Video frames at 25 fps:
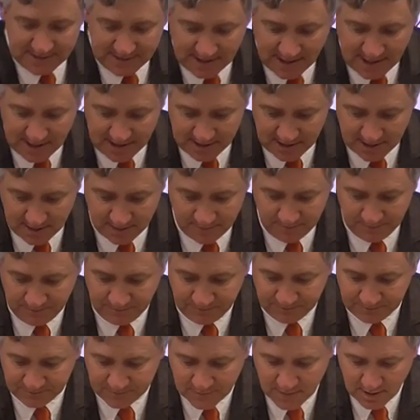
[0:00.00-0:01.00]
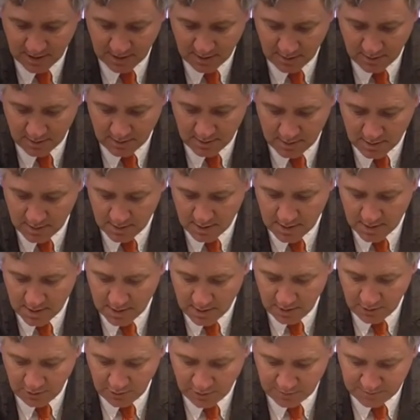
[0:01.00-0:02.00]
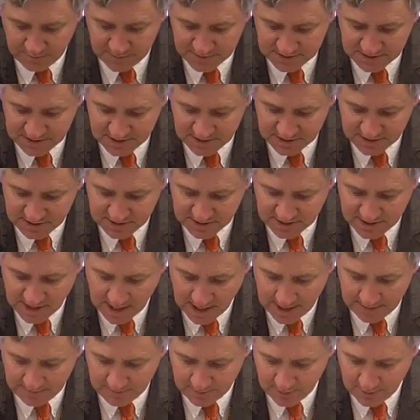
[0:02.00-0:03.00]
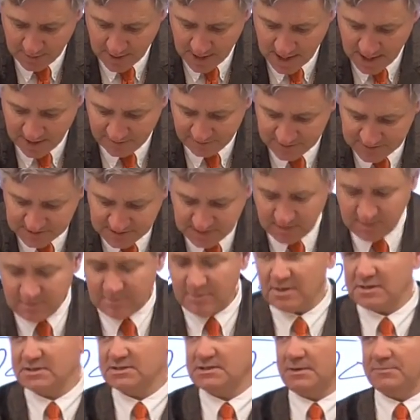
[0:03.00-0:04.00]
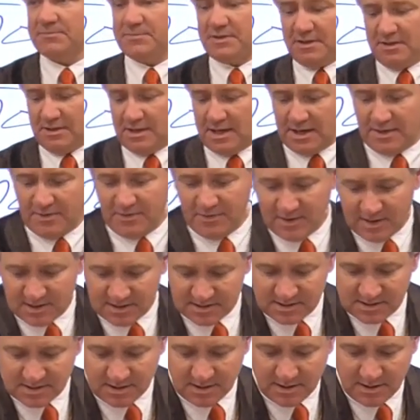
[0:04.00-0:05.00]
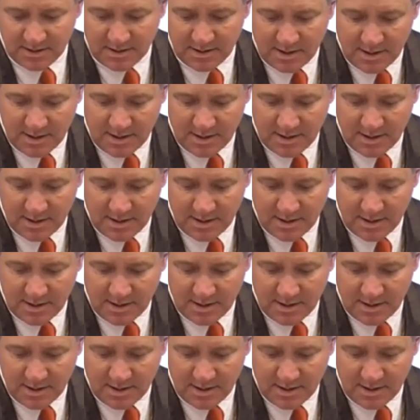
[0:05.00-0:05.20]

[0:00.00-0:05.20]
data, your position time graph is going to look something like this.